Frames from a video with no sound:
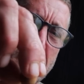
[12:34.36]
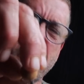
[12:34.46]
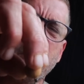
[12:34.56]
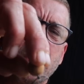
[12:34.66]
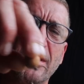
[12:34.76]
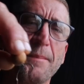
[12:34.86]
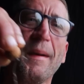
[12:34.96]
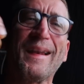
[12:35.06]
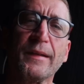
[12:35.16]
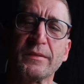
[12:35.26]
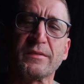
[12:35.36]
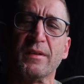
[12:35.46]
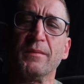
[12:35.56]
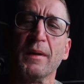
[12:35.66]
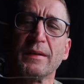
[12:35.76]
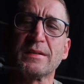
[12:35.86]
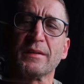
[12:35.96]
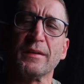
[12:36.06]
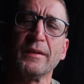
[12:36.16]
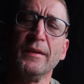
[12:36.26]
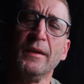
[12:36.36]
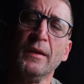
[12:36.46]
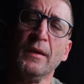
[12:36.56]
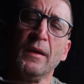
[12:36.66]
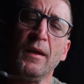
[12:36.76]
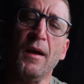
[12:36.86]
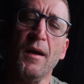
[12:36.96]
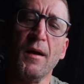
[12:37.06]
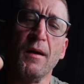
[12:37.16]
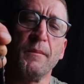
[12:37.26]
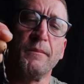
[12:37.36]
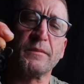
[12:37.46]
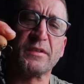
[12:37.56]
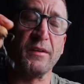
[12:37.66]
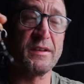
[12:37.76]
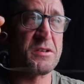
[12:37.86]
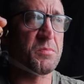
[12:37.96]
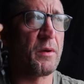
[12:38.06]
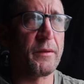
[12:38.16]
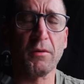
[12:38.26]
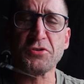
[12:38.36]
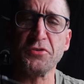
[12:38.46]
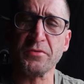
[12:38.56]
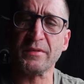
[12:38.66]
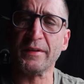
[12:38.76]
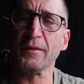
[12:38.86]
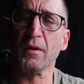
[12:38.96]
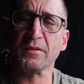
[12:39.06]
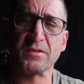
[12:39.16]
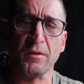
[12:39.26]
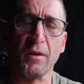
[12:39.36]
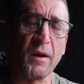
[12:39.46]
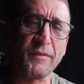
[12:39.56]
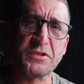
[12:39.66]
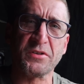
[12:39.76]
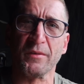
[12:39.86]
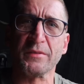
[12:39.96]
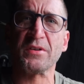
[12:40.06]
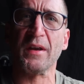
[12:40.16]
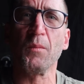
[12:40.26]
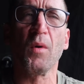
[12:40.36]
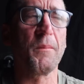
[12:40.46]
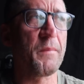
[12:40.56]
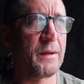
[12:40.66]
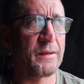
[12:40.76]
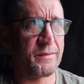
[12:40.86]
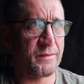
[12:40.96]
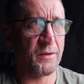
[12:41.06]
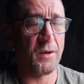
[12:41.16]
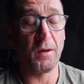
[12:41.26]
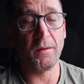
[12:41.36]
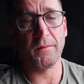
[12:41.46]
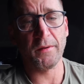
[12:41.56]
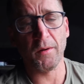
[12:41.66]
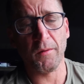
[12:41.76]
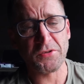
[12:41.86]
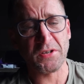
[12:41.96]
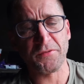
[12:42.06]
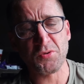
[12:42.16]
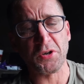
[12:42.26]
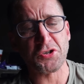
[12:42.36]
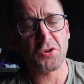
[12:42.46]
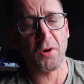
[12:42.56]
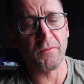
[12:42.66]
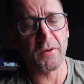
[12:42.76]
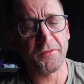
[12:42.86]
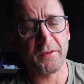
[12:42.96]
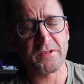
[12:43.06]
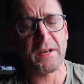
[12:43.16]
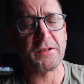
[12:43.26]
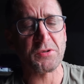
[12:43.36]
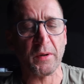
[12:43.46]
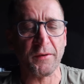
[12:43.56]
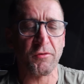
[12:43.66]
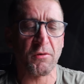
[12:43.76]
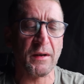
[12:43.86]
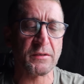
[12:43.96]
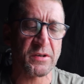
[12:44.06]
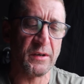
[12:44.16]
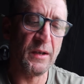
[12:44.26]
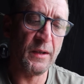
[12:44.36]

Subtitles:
it's critically balanced, basically. So this is one that I was using in last night. I've actually got the same one, but it's, you know, obviously I've switched over for the second 24 hours.